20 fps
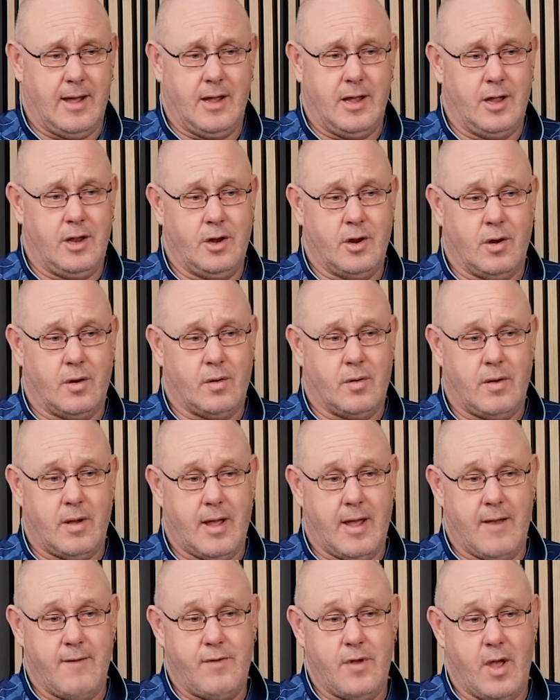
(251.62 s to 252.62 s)

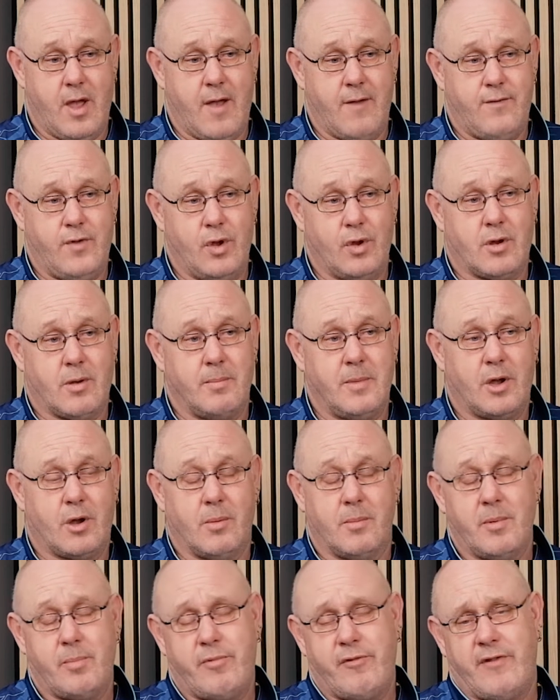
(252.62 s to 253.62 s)
if you can
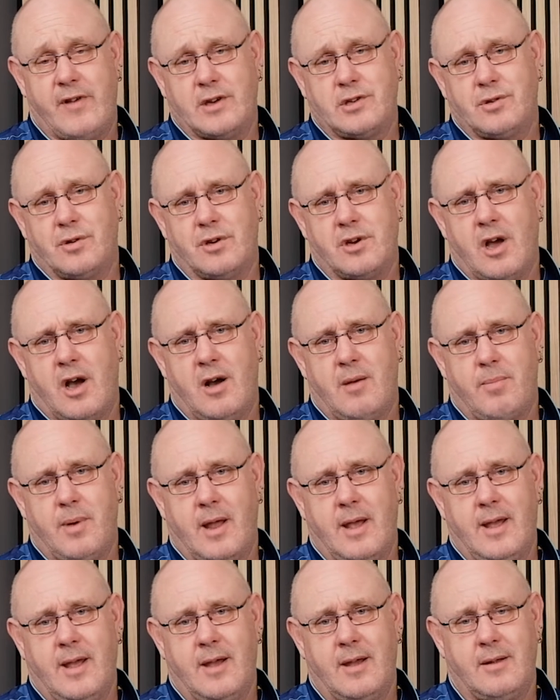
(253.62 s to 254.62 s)
become a professional dart
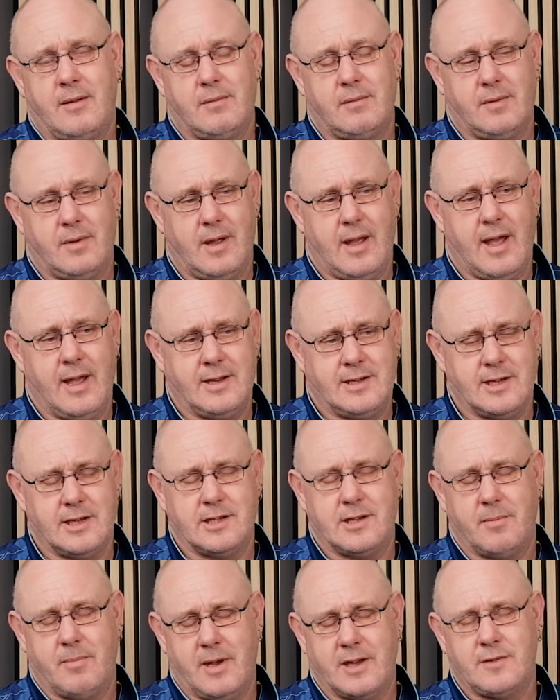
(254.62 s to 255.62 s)
player, it is
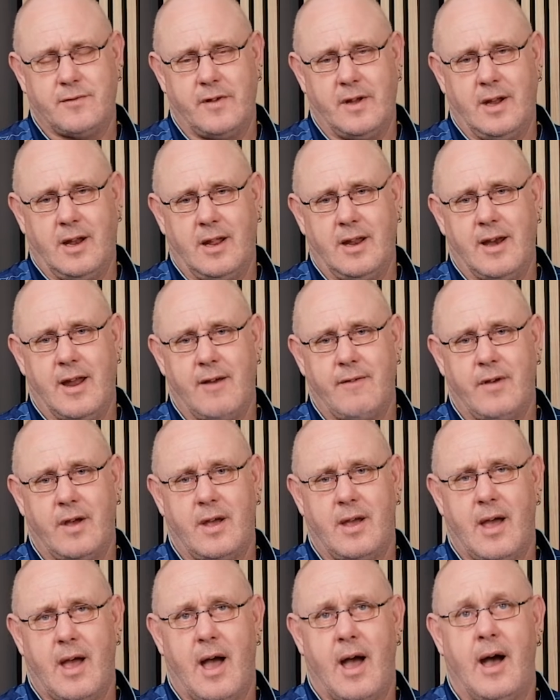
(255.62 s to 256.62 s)
the best feeling
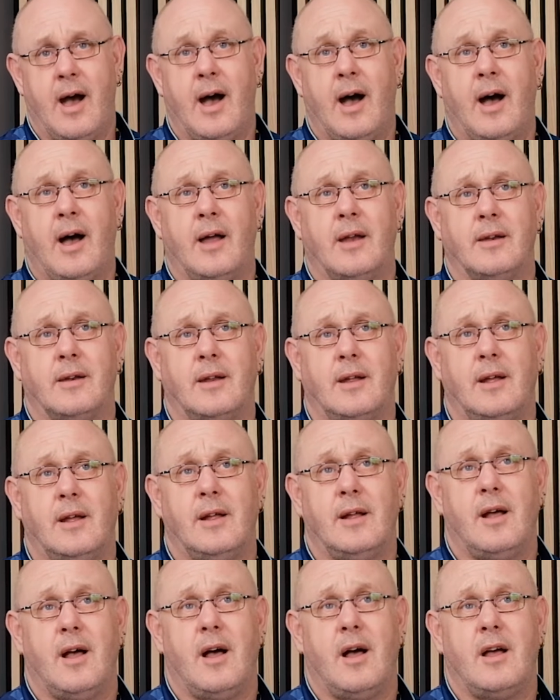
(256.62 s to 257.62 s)
ever. And
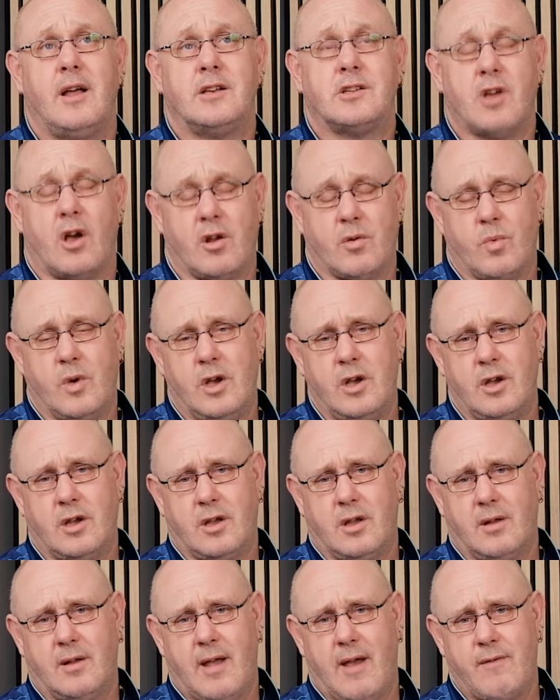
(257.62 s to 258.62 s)
it's hard work.
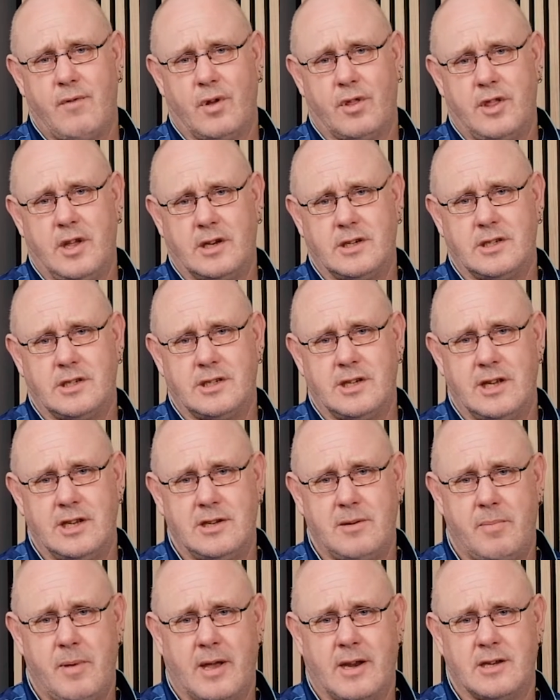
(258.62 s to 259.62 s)
Everyone thinks it's
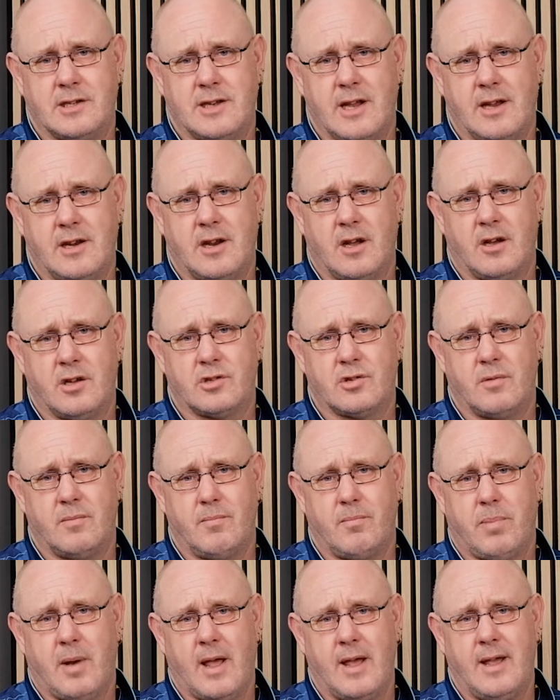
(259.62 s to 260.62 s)
easy picking a set of darts up
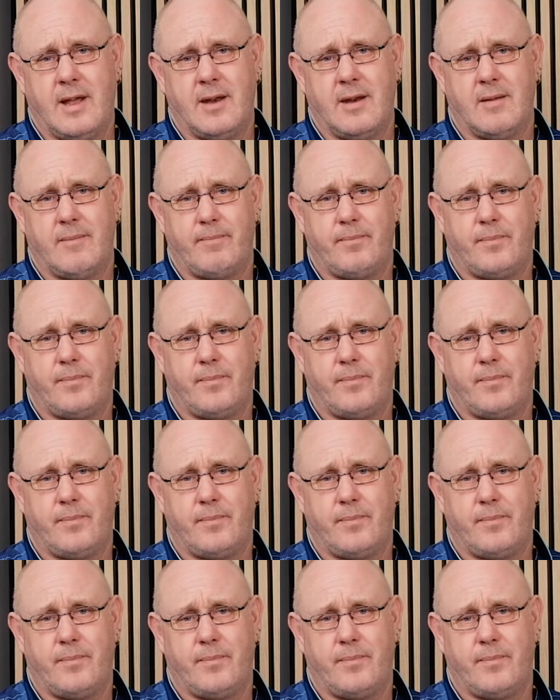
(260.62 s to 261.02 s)
and playing,